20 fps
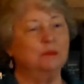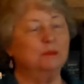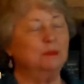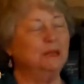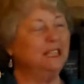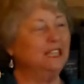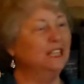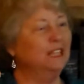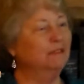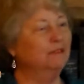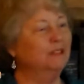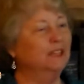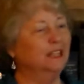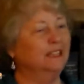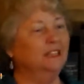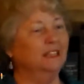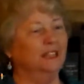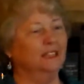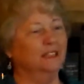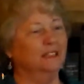Speaking of
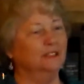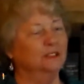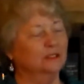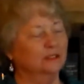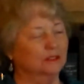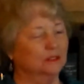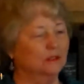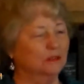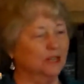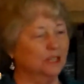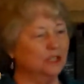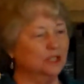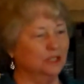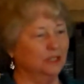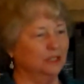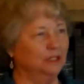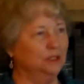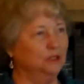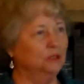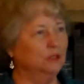a
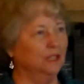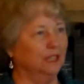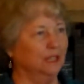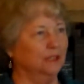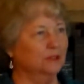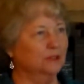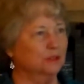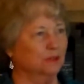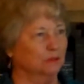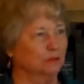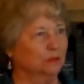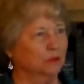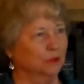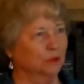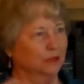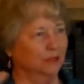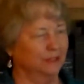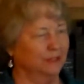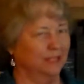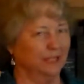digression, and you can answer
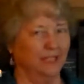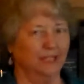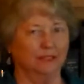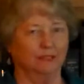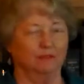more at the